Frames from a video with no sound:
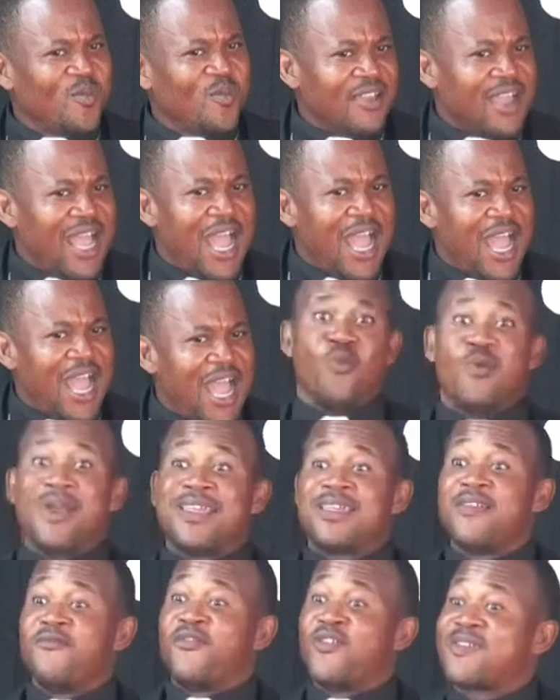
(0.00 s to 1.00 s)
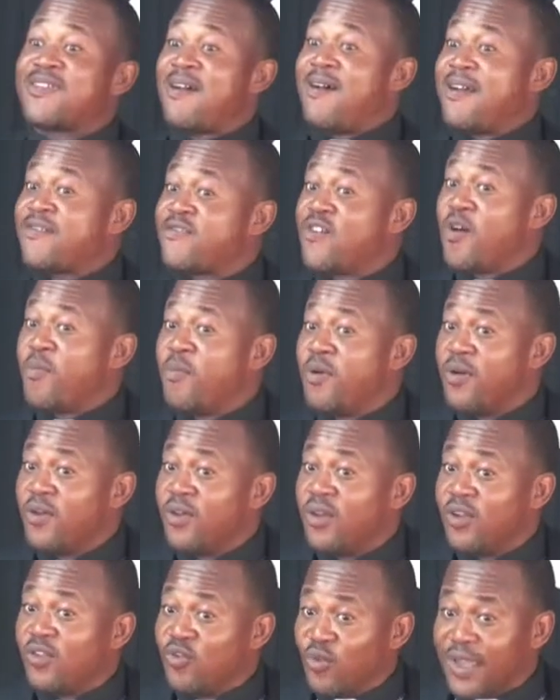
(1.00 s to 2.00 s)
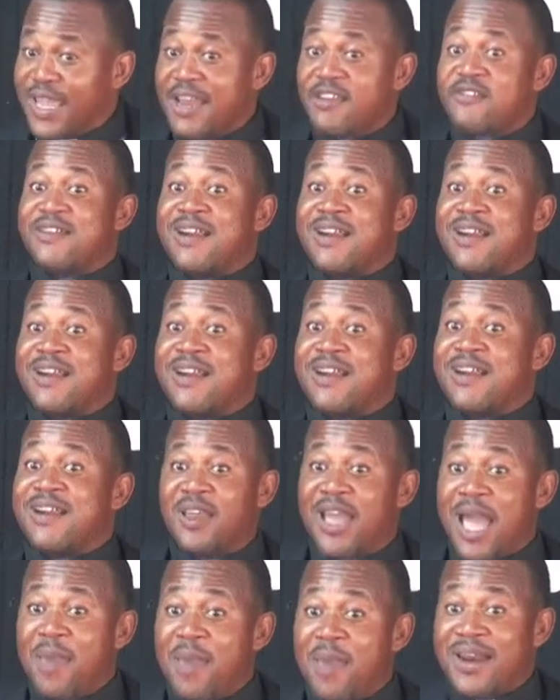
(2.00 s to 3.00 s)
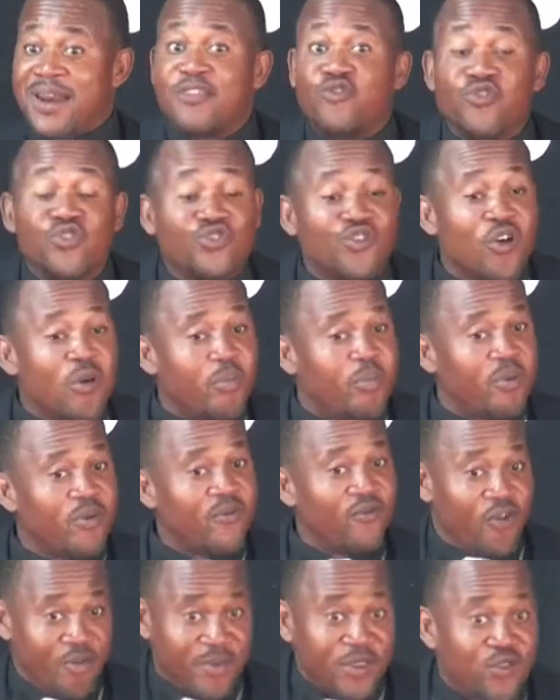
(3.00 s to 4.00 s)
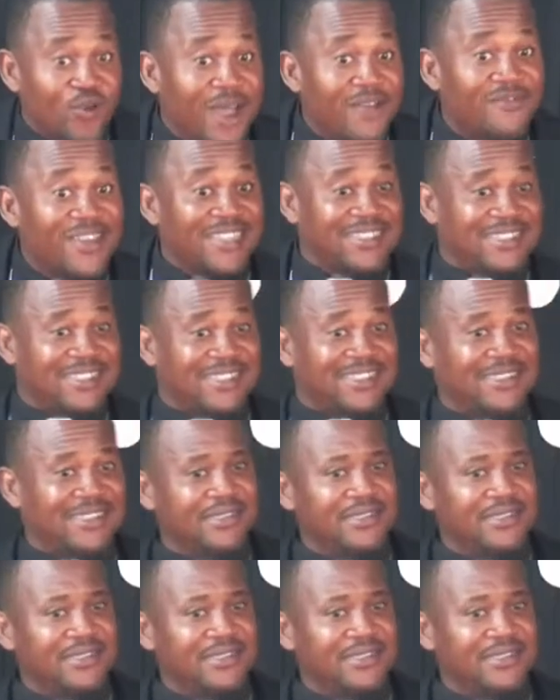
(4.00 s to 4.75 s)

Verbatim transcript: I'll be waiting for soursop to get ripe and be ready to drop for me to harvest.